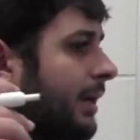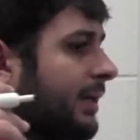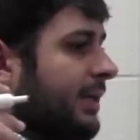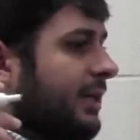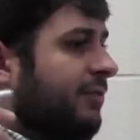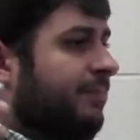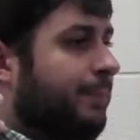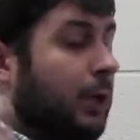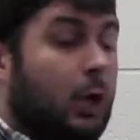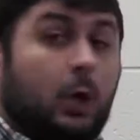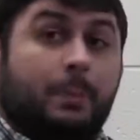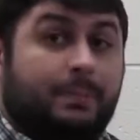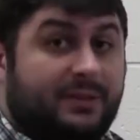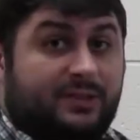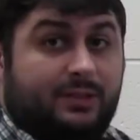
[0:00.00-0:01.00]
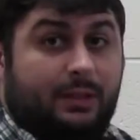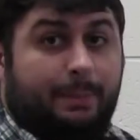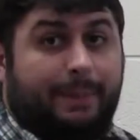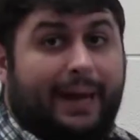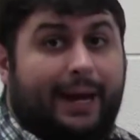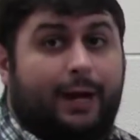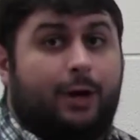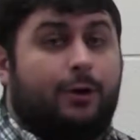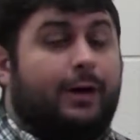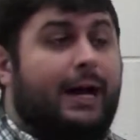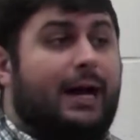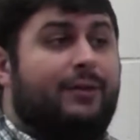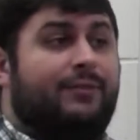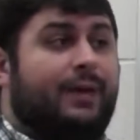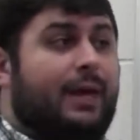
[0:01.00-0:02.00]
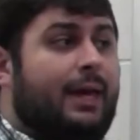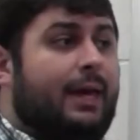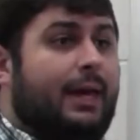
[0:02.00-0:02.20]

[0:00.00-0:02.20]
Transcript: give purpose to the paragraph,